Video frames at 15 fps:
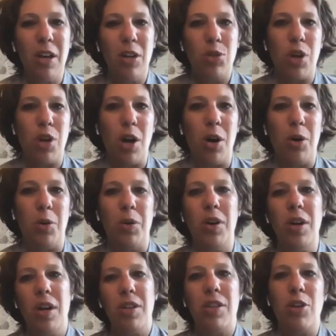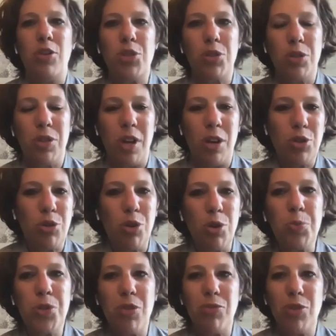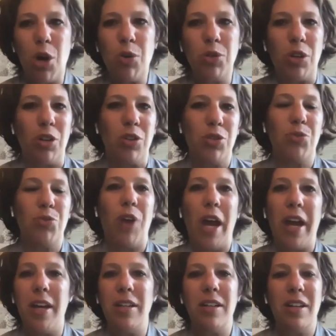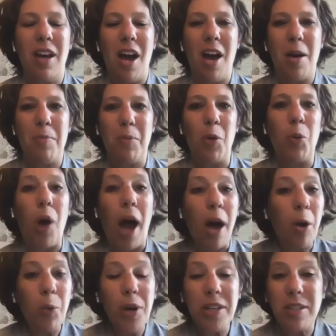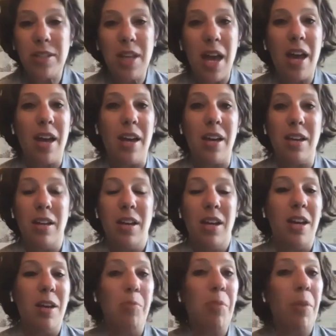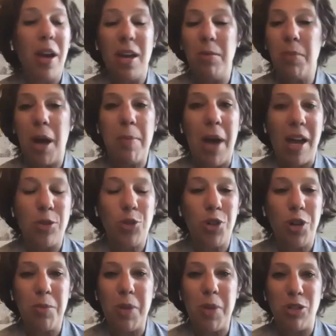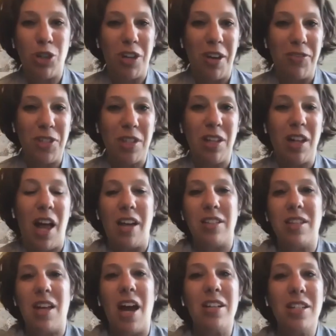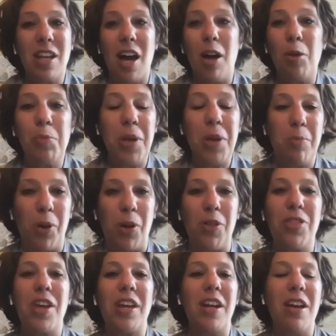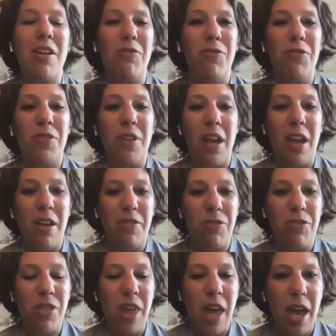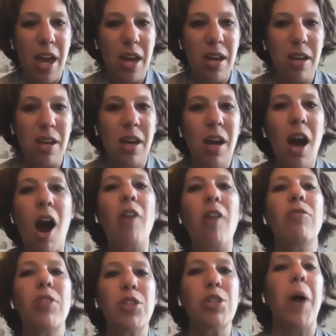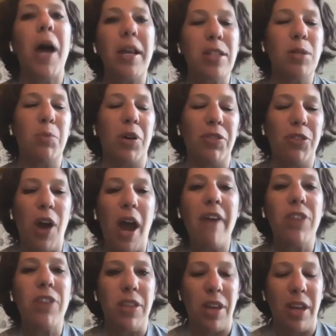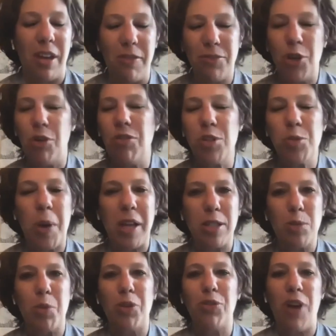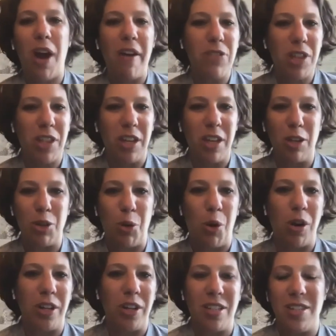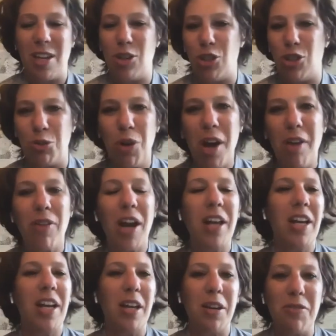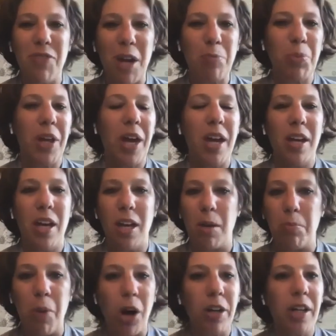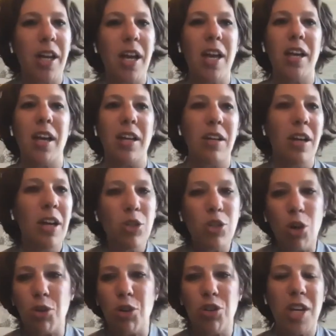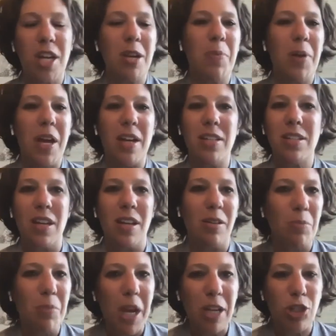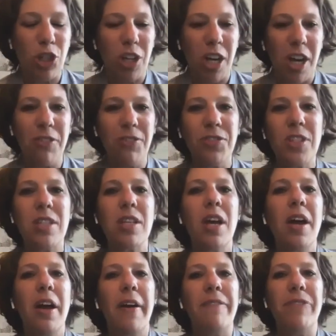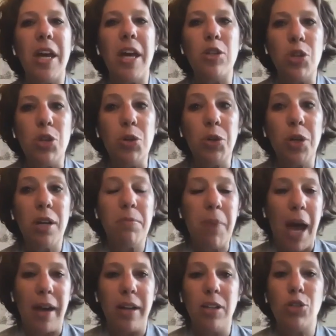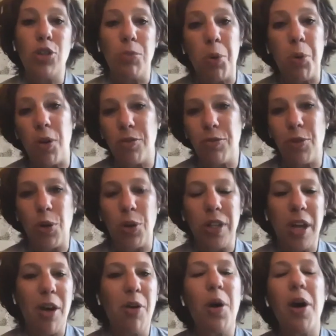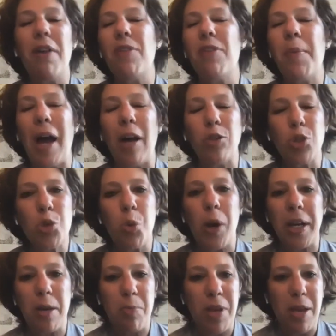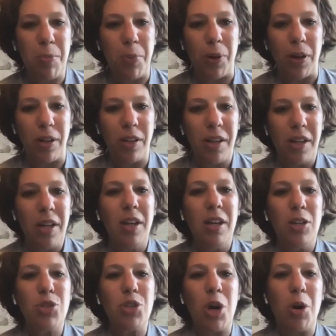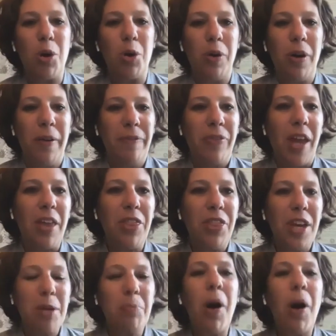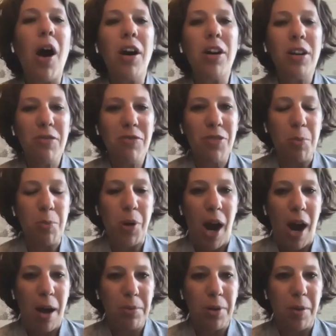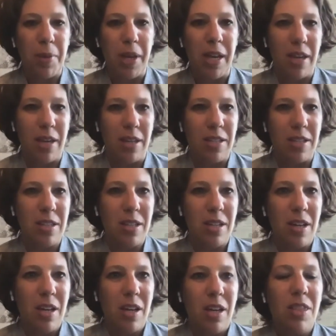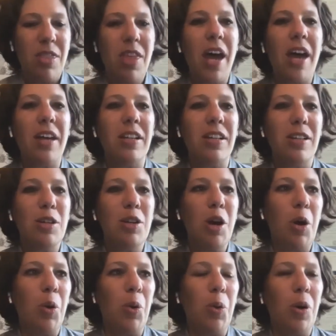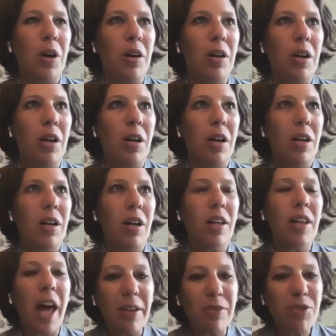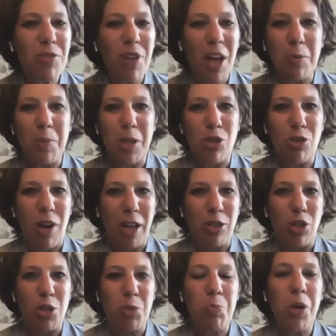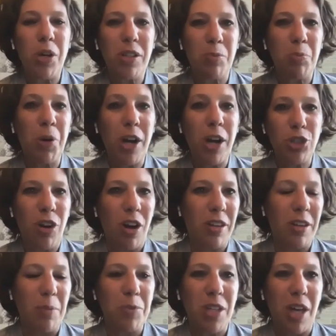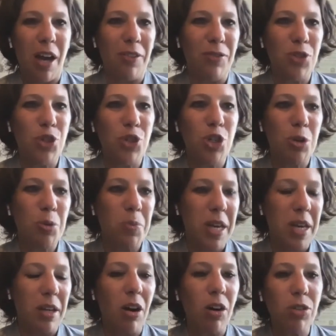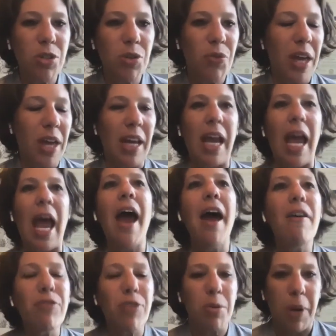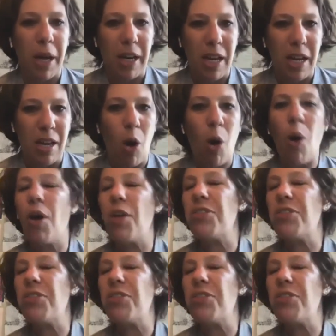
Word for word: so there's there's groups of donors right um, i always say in in my mastering major gifts class i tell people that if if they are responsible for everything if you're responsible for everything at your organization grant writing and event planning and marketing and donor database and major gifts then you can manage a portfolio of about 20 people so i think part of the problem is that you know a lot of development directors put pressure on themselves to be cultivating everybody all